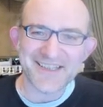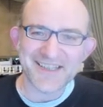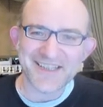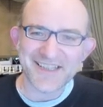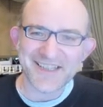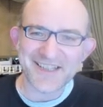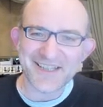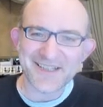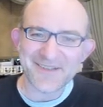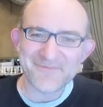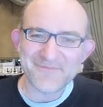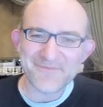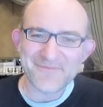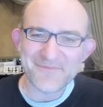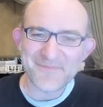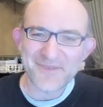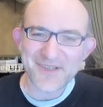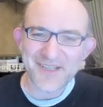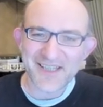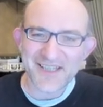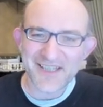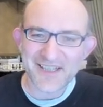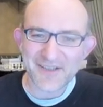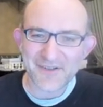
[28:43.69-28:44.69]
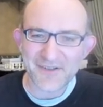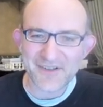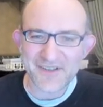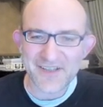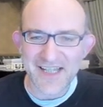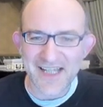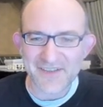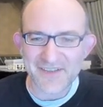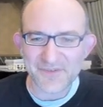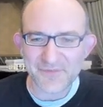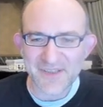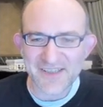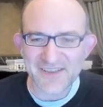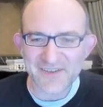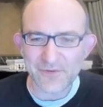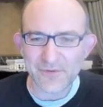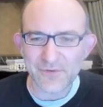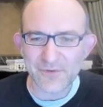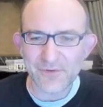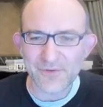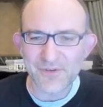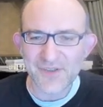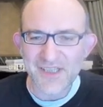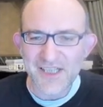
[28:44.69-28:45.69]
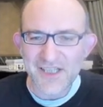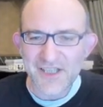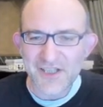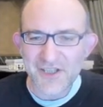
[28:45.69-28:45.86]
as we saw,